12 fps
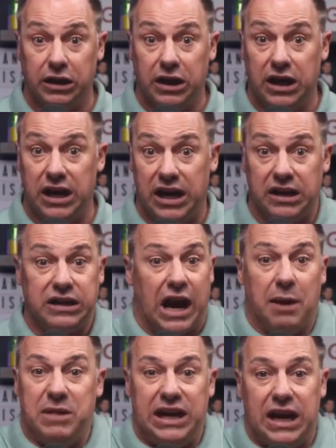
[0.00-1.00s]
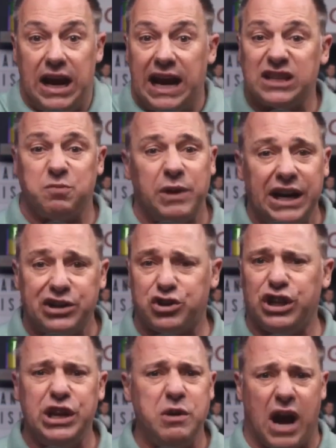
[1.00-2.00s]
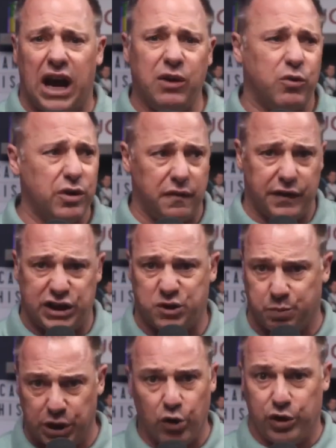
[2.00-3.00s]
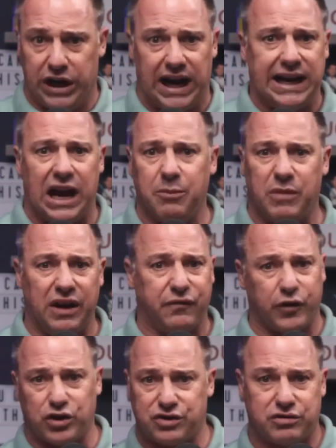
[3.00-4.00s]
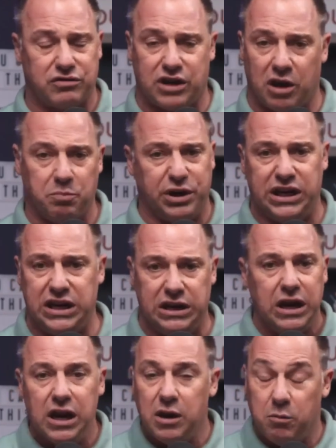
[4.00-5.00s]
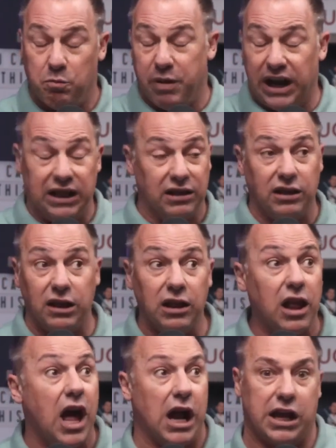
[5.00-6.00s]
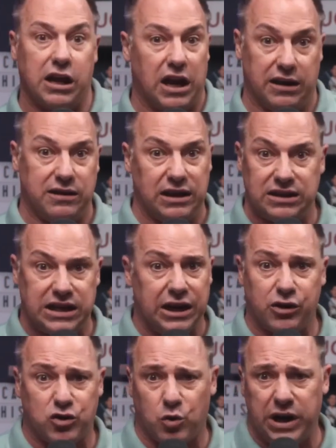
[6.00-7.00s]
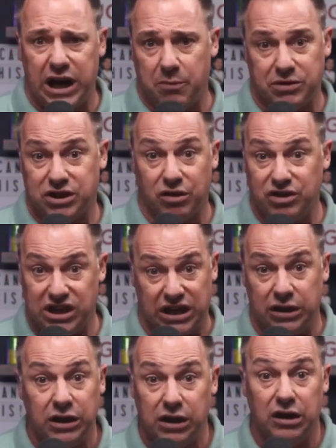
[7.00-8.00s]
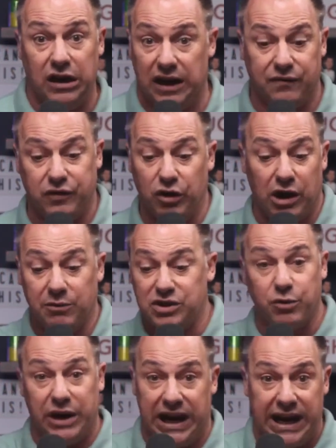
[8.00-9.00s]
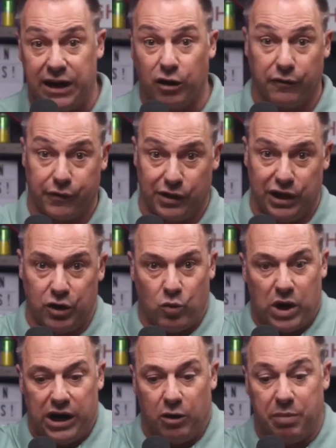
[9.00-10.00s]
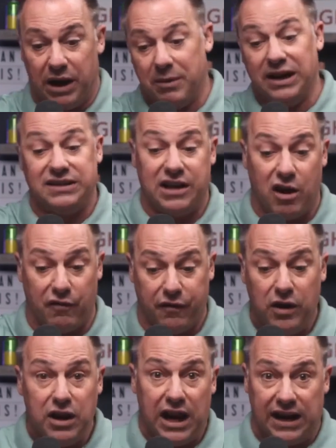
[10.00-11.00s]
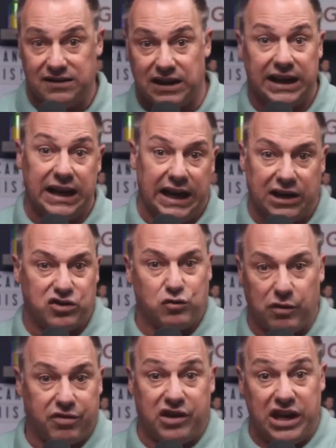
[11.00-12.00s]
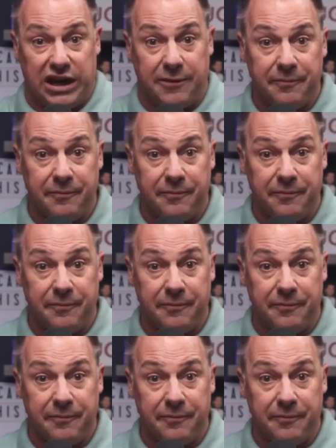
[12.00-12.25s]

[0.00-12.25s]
Exponentially, I would have exploded. I got my first company by luck, I think 10 or 20 episodes in. after, I was doing Anchor for a little while by myself as like an extra thing.